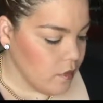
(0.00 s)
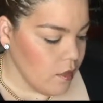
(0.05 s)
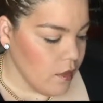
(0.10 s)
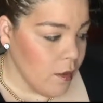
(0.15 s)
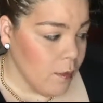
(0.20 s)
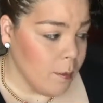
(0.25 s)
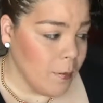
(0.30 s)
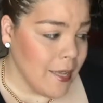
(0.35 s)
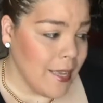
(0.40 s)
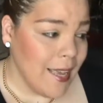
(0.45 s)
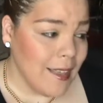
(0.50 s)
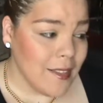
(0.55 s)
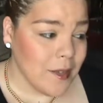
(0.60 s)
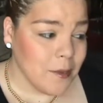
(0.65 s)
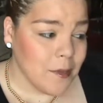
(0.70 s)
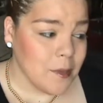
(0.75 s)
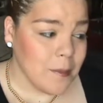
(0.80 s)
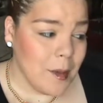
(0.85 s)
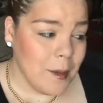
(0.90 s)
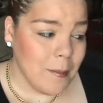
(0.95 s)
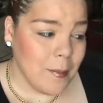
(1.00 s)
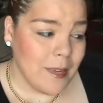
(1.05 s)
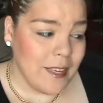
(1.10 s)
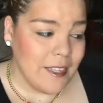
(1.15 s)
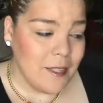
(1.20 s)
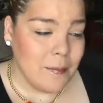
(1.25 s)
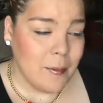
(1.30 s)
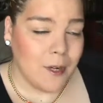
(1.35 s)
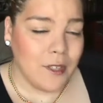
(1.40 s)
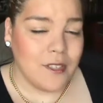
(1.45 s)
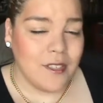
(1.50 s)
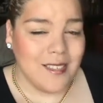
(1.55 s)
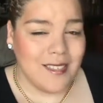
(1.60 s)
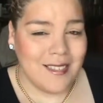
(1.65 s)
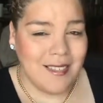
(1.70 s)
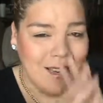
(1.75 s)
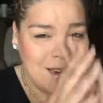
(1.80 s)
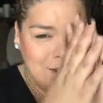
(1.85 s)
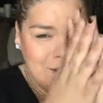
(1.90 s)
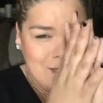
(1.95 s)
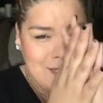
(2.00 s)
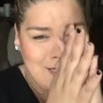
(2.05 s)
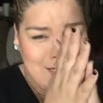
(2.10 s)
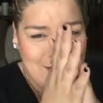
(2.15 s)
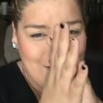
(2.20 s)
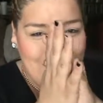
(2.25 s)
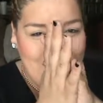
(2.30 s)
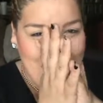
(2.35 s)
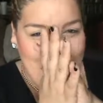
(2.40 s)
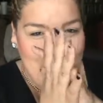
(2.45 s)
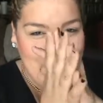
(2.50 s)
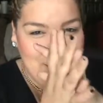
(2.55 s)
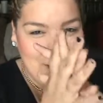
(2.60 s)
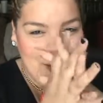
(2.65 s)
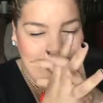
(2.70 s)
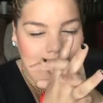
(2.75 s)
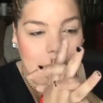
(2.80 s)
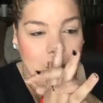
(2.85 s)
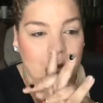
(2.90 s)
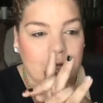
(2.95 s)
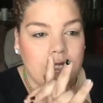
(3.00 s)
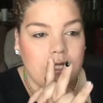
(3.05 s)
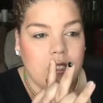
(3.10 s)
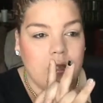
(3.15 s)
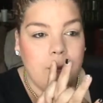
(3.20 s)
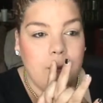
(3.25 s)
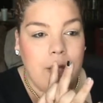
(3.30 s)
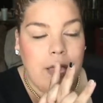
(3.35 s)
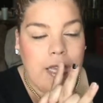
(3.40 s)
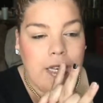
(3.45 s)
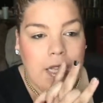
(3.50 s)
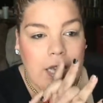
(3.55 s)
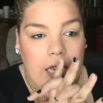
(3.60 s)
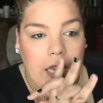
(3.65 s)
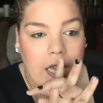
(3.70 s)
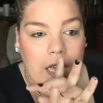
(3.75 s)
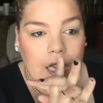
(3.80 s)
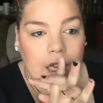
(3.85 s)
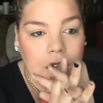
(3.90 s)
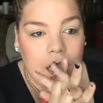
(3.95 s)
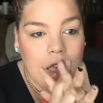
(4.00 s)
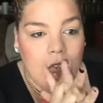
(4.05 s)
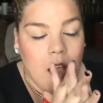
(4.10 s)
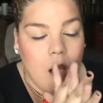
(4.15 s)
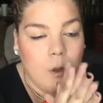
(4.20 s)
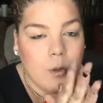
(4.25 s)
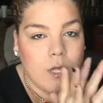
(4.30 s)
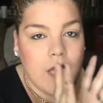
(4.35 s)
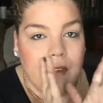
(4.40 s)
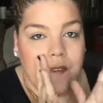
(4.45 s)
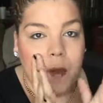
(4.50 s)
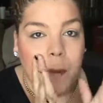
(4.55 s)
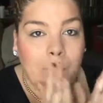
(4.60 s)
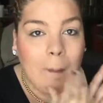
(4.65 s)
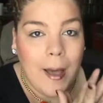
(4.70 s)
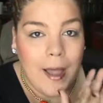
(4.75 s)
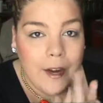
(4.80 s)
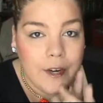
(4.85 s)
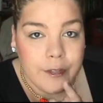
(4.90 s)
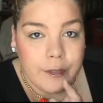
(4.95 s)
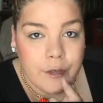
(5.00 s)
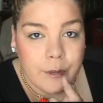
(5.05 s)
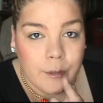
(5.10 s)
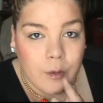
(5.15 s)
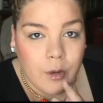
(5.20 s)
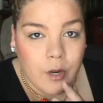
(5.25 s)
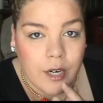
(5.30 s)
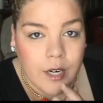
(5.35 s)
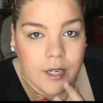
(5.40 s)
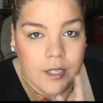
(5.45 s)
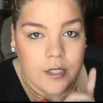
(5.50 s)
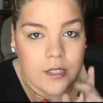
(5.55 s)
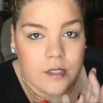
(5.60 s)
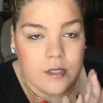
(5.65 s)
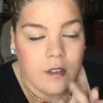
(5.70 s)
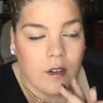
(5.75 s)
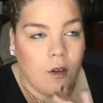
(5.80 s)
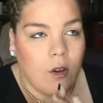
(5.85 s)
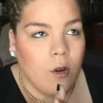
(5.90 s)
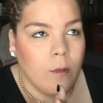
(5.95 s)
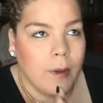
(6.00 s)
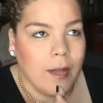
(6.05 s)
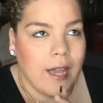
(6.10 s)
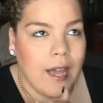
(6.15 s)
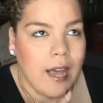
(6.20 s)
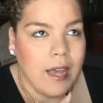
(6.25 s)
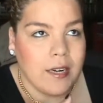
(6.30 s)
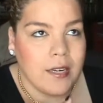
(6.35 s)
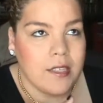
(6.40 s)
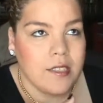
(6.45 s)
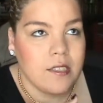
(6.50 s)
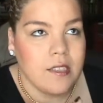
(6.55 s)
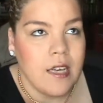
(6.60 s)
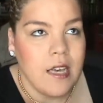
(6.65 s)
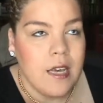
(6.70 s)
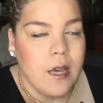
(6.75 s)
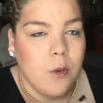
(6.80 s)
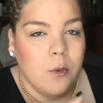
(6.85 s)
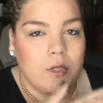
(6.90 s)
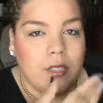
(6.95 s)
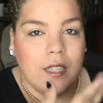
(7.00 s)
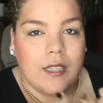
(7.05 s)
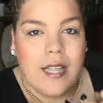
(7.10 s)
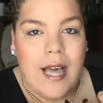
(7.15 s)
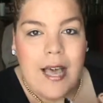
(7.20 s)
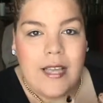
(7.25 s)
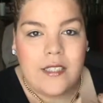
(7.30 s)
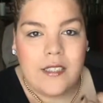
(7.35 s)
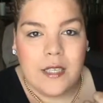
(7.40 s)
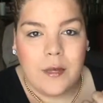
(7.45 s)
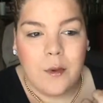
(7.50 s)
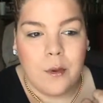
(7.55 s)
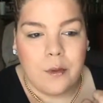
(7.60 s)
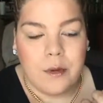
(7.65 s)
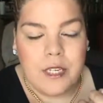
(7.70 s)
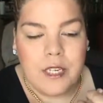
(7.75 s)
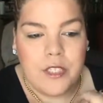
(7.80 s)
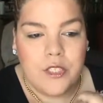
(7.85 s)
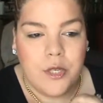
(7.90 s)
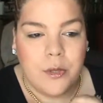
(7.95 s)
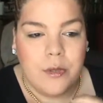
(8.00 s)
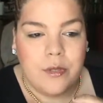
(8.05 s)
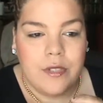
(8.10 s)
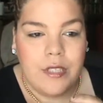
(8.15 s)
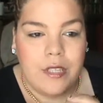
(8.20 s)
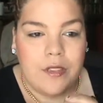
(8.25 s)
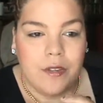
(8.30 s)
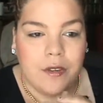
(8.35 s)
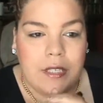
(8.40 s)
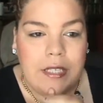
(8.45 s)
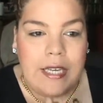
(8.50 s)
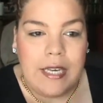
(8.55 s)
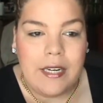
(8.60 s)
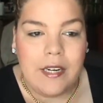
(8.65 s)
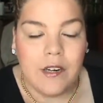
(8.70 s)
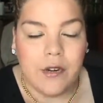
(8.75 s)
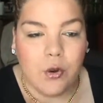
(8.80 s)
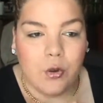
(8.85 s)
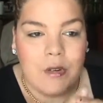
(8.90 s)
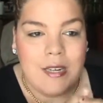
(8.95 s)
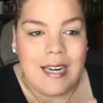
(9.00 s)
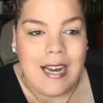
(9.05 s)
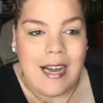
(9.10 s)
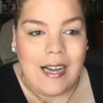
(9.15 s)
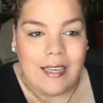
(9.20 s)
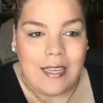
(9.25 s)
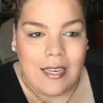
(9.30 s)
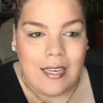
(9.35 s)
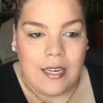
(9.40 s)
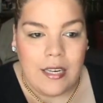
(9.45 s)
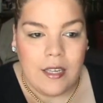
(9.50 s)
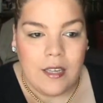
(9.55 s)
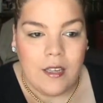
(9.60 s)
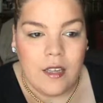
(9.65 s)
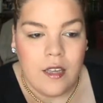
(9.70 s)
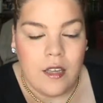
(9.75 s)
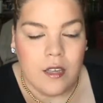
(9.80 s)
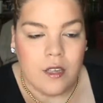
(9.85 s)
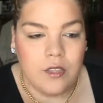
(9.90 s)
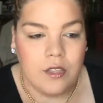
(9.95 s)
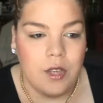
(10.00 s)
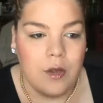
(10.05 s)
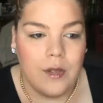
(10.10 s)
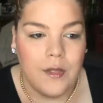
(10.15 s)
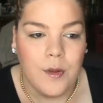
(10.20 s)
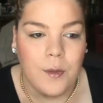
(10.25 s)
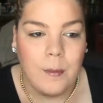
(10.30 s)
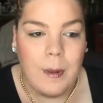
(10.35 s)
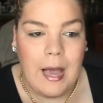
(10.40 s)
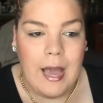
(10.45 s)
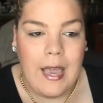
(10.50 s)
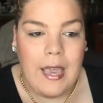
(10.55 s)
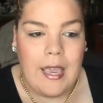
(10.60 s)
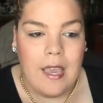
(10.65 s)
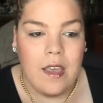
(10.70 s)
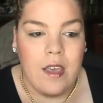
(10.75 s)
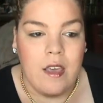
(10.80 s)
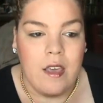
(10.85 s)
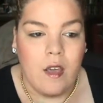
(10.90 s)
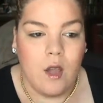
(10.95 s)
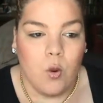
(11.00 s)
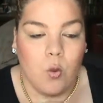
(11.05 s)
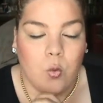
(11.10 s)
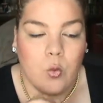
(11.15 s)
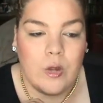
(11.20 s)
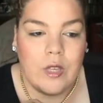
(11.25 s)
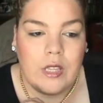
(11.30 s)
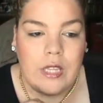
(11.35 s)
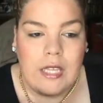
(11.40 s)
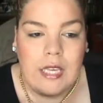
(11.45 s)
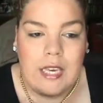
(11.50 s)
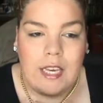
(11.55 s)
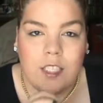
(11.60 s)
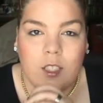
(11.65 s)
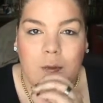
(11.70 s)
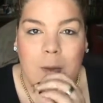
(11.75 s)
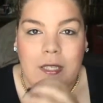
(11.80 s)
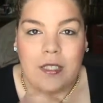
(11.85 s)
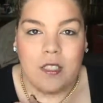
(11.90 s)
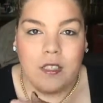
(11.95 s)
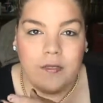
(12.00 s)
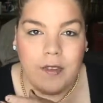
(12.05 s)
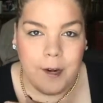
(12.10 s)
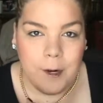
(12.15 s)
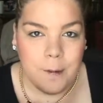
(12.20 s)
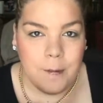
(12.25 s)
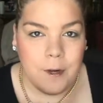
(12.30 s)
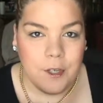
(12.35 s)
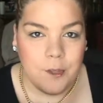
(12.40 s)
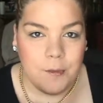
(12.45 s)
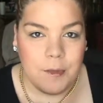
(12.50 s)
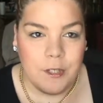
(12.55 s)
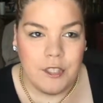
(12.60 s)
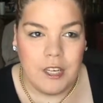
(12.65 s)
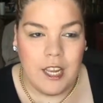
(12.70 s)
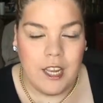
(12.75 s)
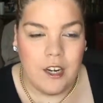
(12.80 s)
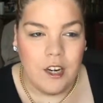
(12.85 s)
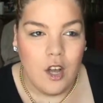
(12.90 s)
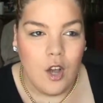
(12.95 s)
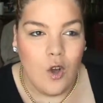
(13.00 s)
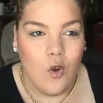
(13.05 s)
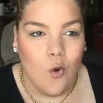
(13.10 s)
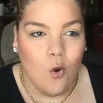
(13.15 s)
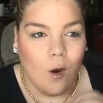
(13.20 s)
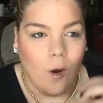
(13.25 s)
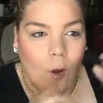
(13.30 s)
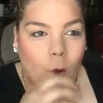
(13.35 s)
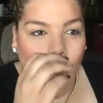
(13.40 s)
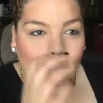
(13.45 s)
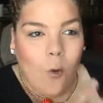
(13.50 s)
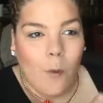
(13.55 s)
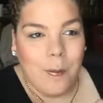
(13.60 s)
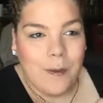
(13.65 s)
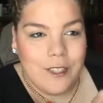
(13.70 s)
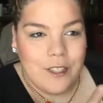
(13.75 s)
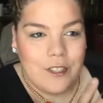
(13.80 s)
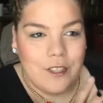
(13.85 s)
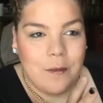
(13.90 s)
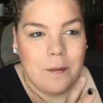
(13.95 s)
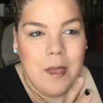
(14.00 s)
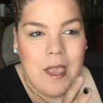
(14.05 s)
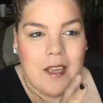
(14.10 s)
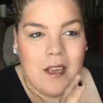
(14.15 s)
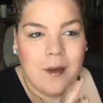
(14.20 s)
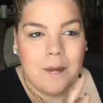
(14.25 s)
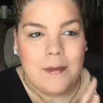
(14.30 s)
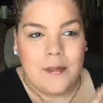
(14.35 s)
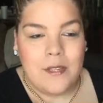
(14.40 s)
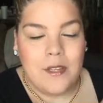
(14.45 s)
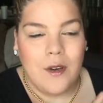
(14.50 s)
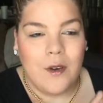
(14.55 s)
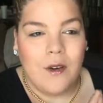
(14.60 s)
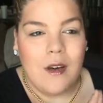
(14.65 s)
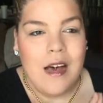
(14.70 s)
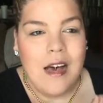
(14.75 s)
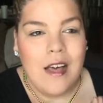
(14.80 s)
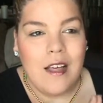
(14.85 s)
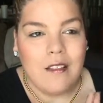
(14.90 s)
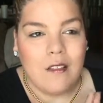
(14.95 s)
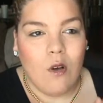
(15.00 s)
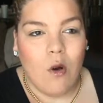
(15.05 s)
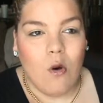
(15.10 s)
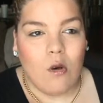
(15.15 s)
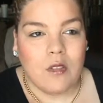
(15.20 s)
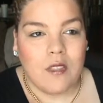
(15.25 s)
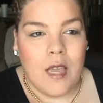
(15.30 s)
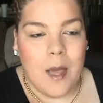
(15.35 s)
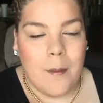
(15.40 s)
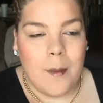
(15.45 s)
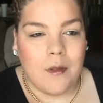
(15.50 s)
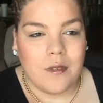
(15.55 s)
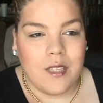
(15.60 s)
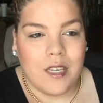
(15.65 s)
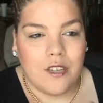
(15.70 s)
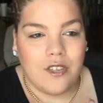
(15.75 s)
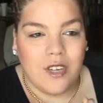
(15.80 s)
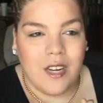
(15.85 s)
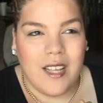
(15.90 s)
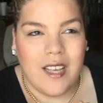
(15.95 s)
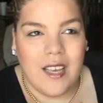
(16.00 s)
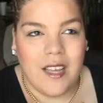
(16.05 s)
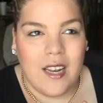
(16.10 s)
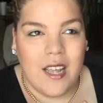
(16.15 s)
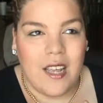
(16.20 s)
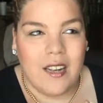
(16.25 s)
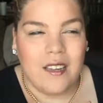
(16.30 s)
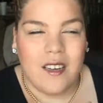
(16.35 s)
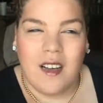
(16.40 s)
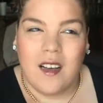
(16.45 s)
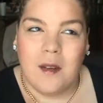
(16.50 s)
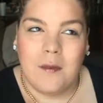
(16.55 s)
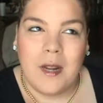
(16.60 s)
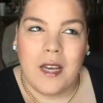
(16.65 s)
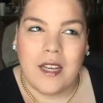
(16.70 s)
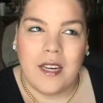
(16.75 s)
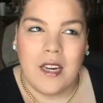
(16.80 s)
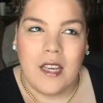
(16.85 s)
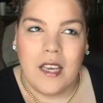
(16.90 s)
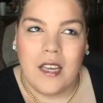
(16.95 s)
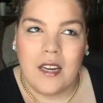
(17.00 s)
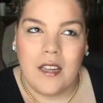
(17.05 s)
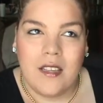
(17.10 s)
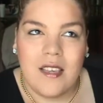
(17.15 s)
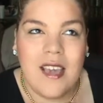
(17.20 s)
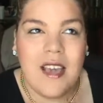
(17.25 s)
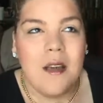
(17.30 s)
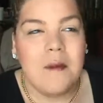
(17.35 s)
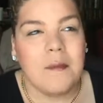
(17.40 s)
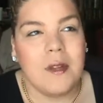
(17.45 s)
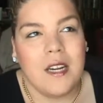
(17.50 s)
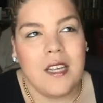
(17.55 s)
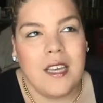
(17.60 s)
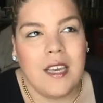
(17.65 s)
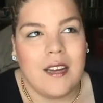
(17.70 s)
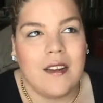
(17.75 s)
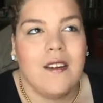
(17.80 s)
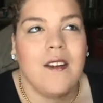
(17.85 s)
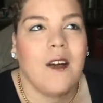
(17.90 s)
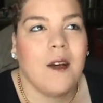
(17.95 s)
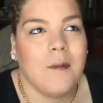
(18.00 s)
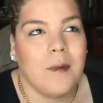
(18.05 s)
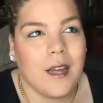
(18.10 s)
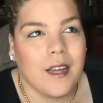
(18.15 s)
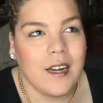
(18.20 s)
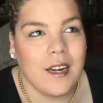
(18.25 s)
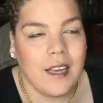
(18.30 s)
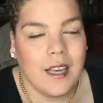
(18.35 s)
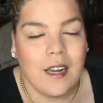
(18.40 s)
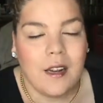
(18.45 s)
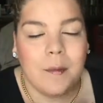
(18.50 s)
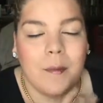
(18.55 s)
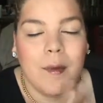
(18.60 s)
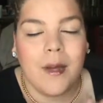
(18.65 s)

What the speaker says: But yeah, that was my biggest purchase, and I was so happy. I was debating. I was having buyer's remorse. Oh my God, because it was the last thing we were going to do is either get it or not get it. Because you either buy a really expensive airbrush machine or a whole bunch of makeup. So the whole time I was like, should I get it? No, I'm not going to get it. Yeah, I'm going to get it. No, I'm not going to get it.